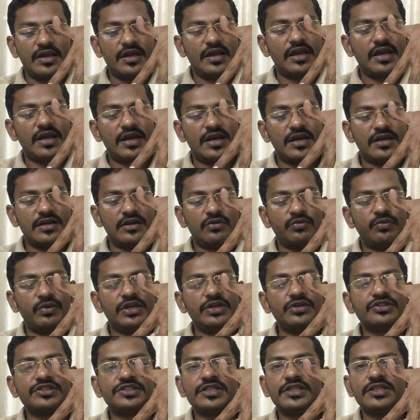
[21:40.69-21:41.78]
And when
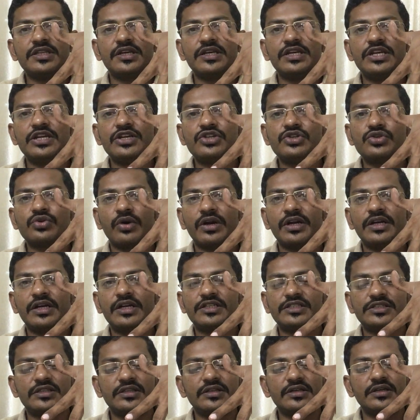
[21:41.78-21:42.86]
you see the knee joint,
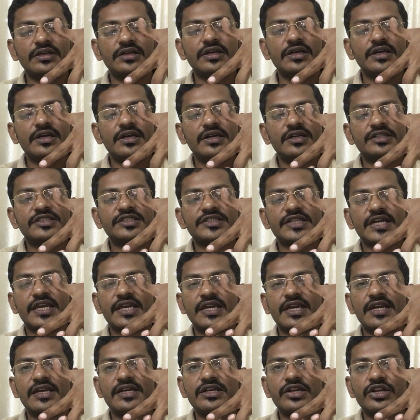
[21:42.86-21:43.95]
it's the
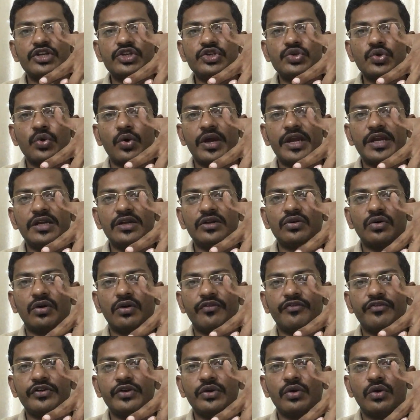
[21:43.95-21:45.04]
second joint
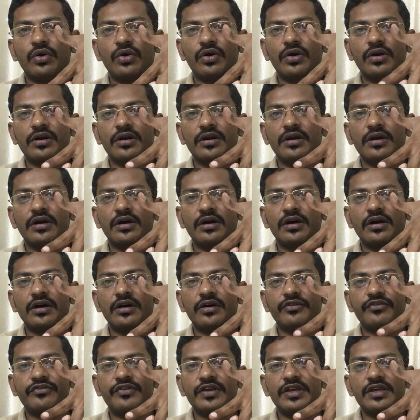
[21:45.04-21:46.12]
of your
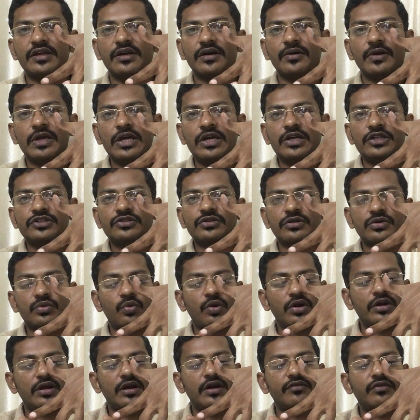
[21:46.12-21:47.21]
finger. So that
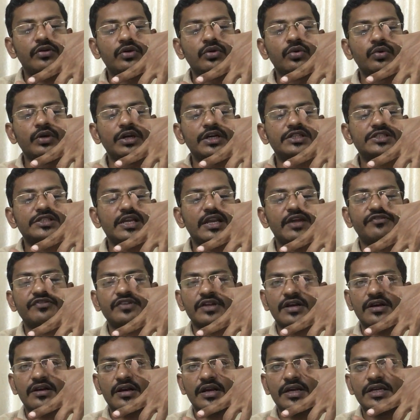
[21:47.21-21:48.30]
what you have to do, it's left
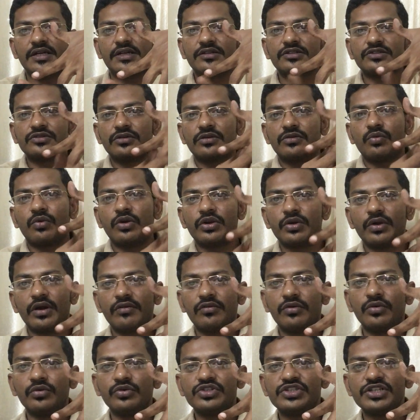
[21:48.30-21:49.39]
and right. So that what you have
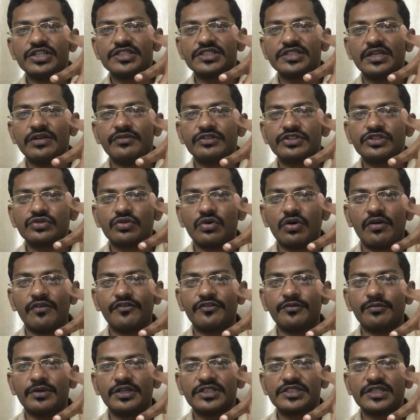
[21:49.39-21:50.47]
to do, just give a
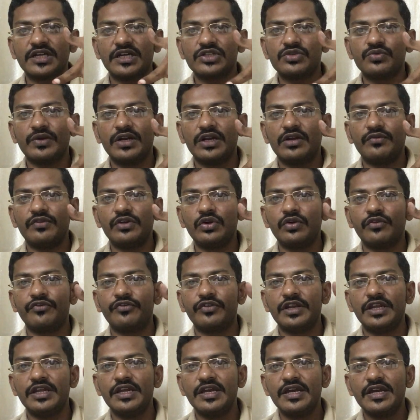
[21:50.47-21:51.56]
soft massage whenever you're
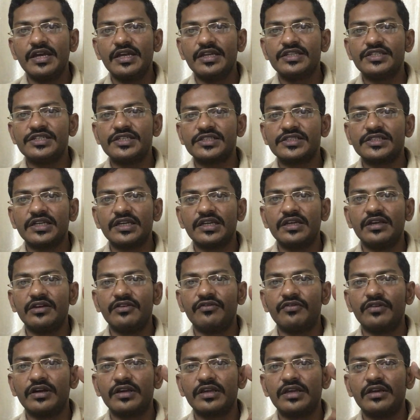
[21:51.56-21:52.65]
free. Just
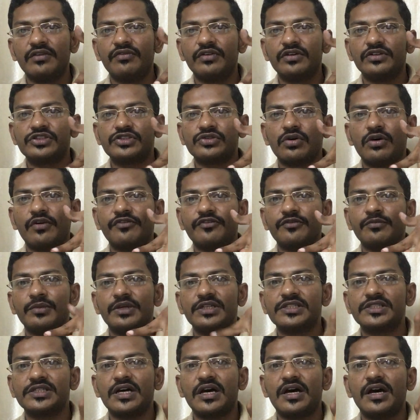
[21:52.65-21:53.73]
give a soft
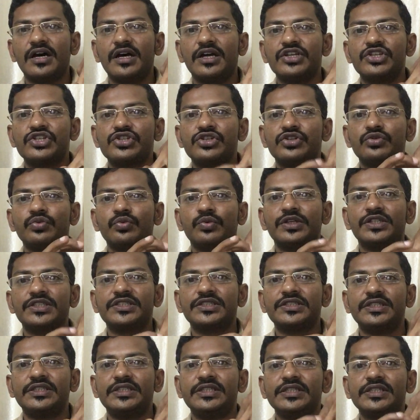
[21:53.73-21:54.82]
massage
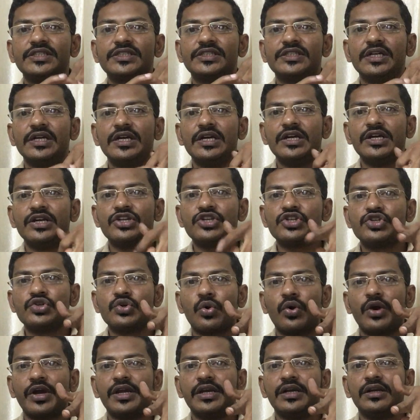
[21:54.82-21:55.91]
towards this
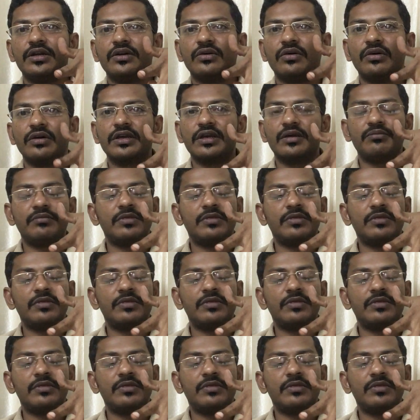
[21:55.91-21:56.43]
joint, okay.